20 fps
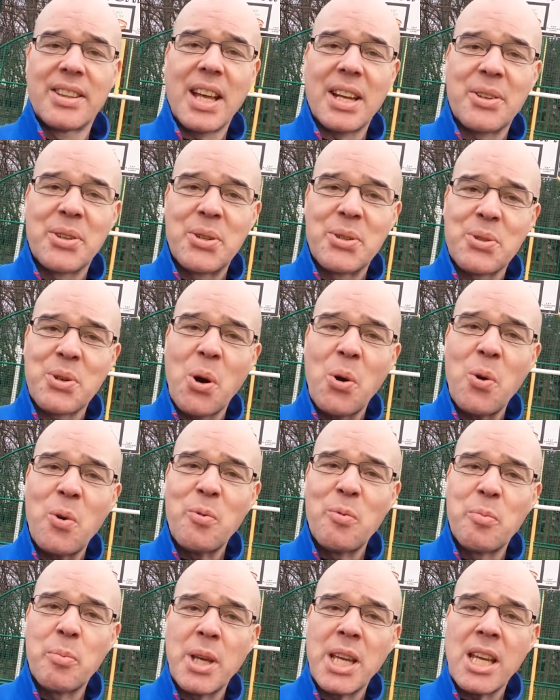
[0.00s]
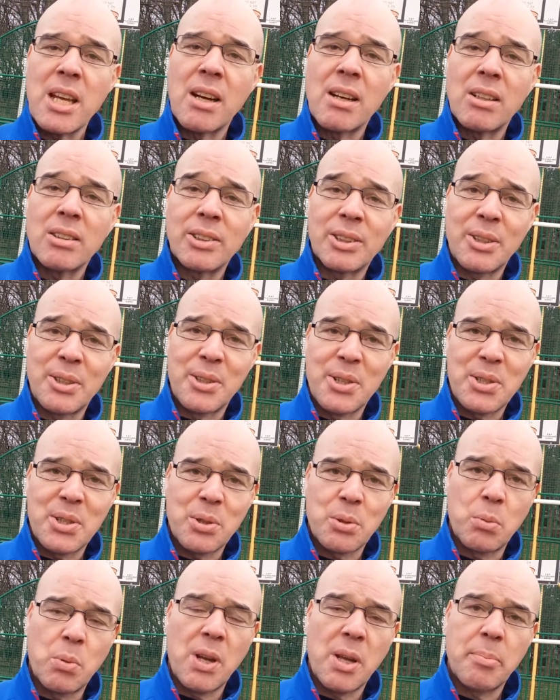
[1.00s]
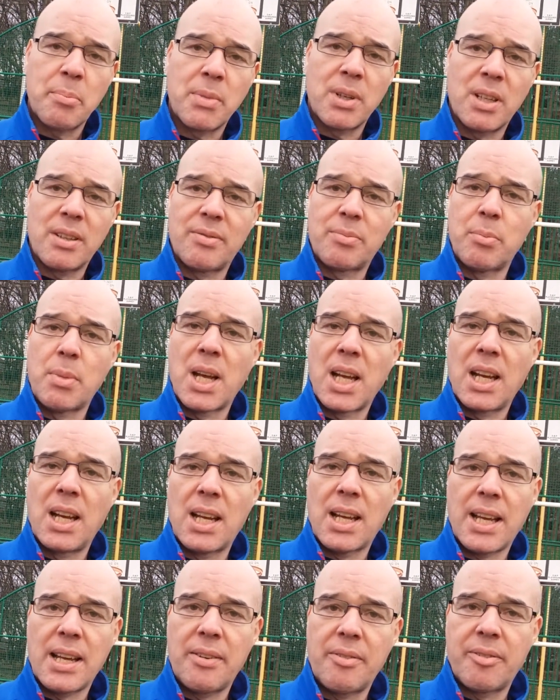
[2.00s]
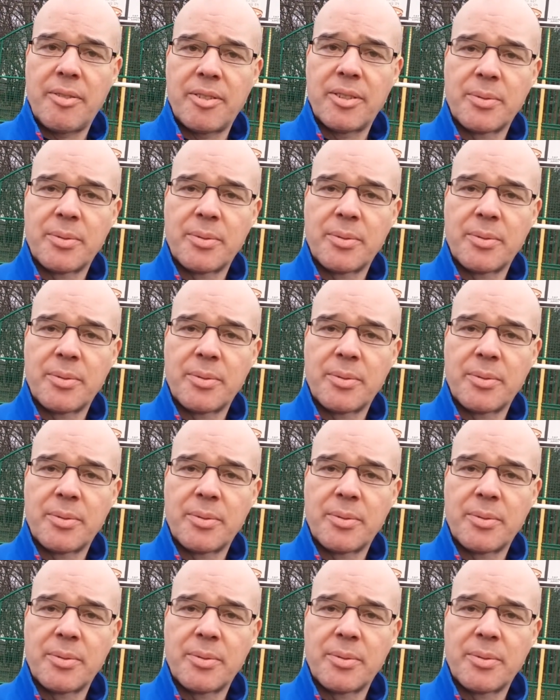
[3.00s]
that drove me on to the swim of my life.